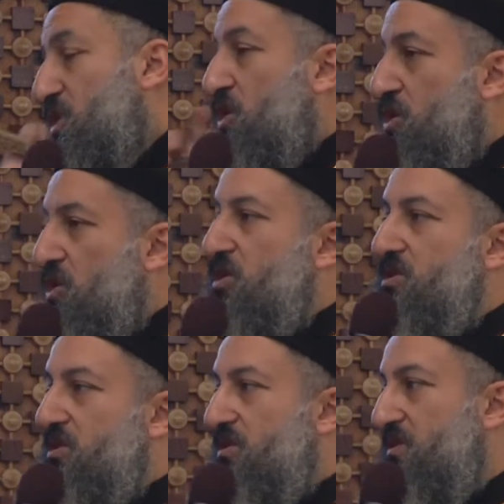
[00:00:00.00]

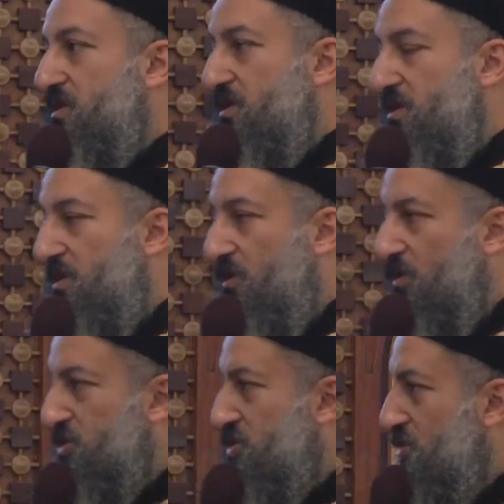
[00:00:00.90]
Good.
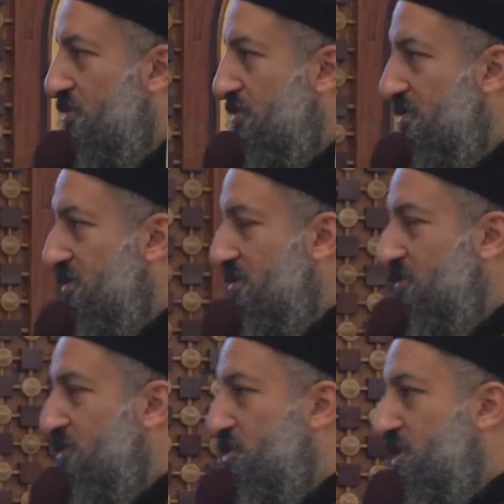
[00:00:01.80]
Also,
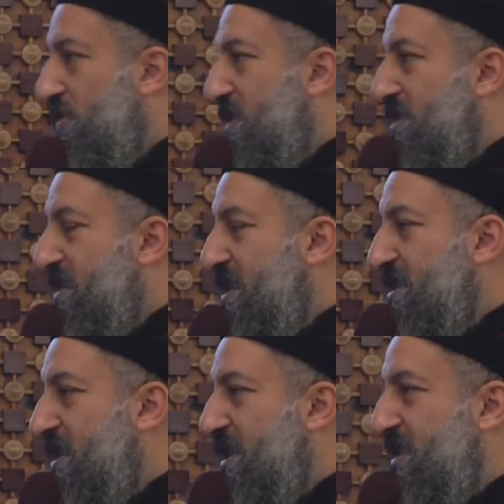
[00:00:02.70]
we talk about the right
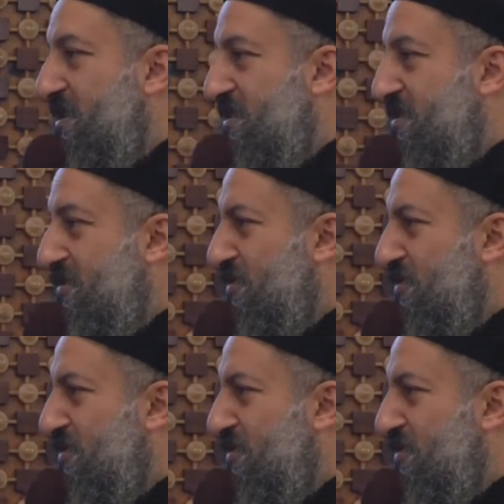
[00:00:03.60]
hand.